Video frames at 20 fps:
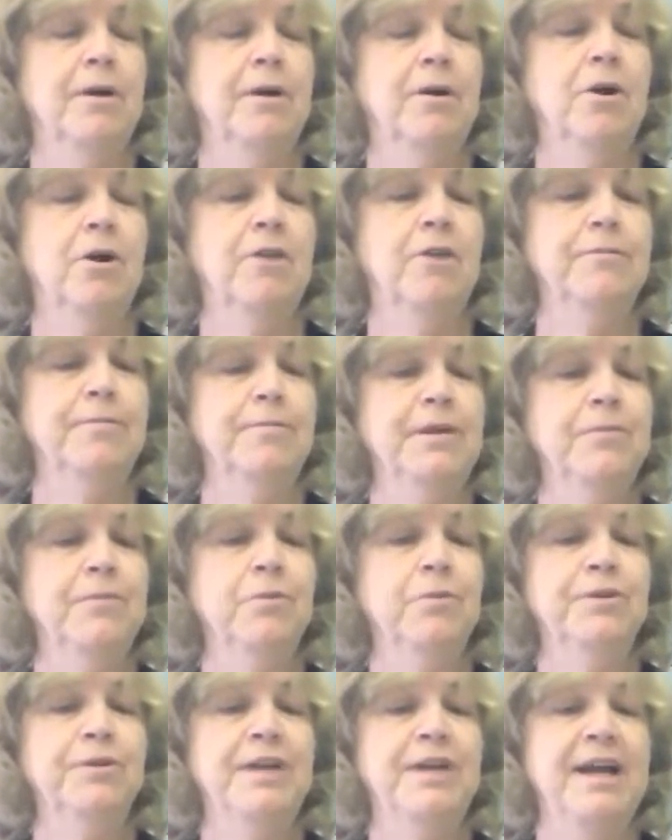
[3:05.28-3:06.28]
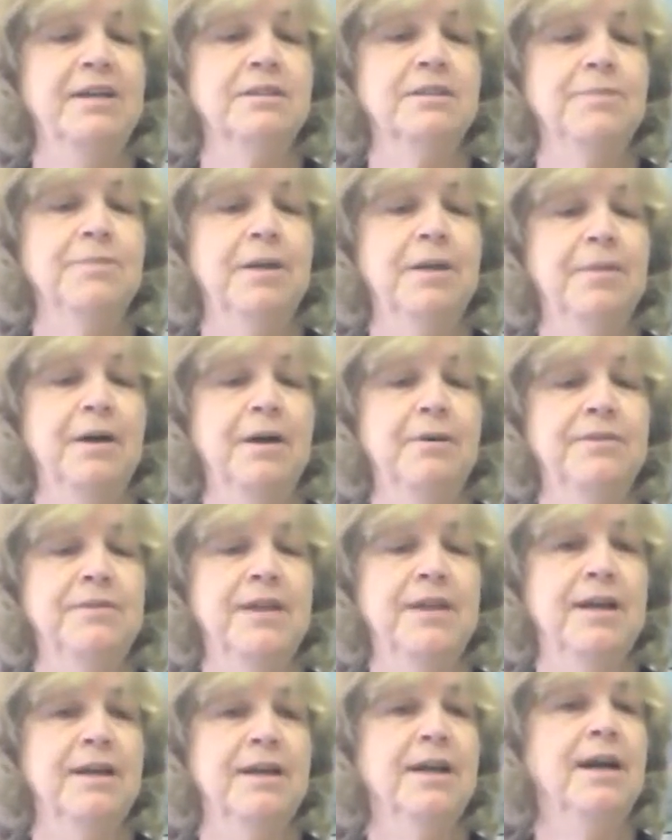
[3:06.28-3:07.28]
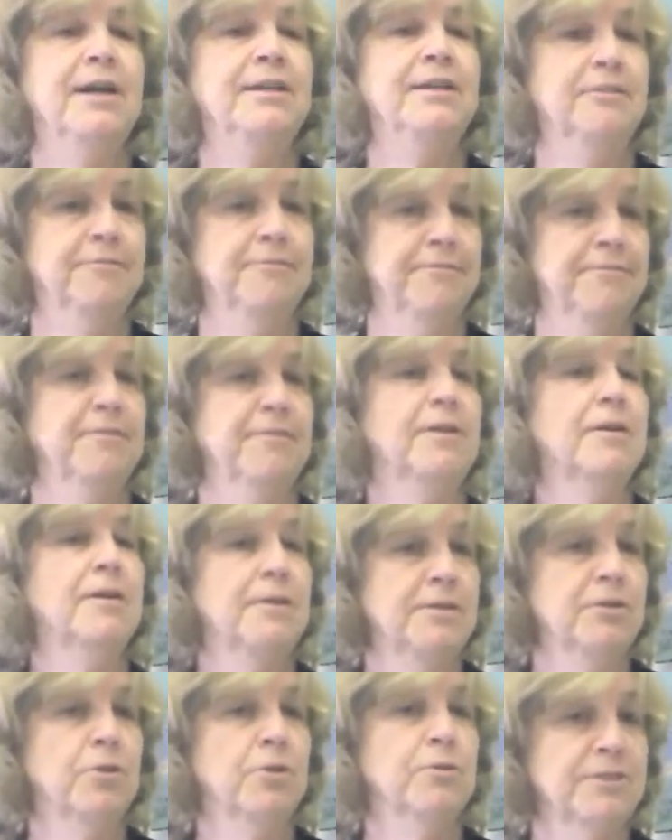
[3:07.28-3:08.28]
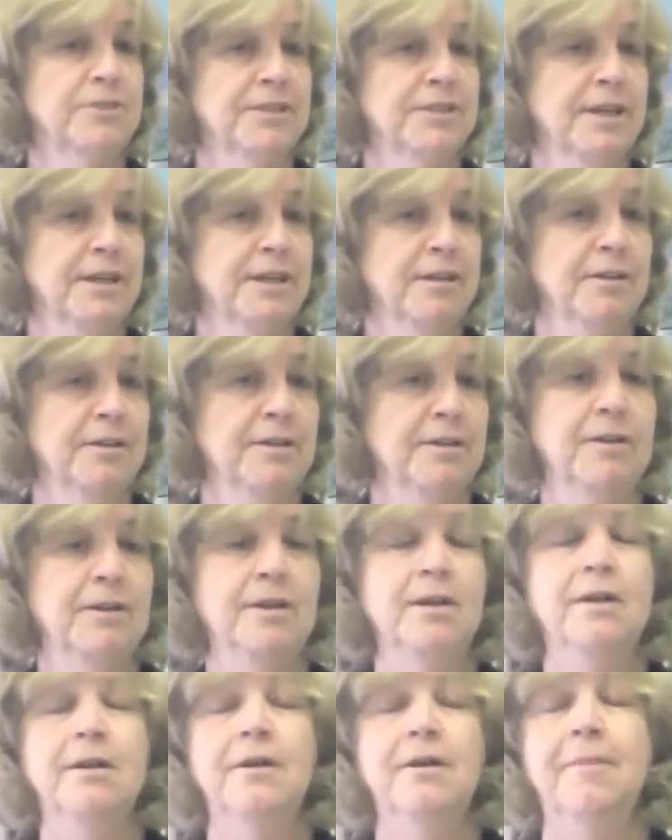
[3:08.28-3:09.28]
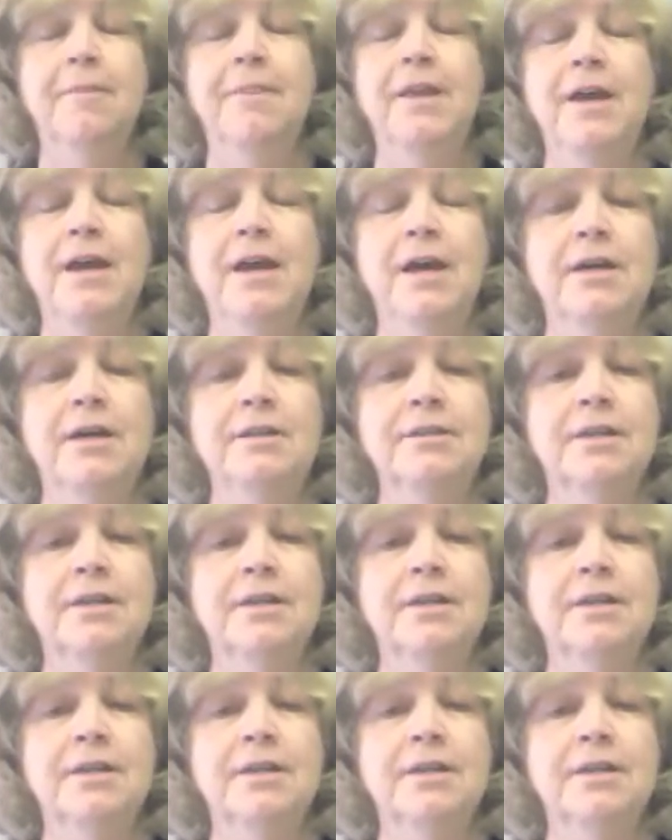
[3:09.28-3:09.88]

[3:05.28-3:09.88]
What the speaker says: often people would ask me about that kind of nursing, that,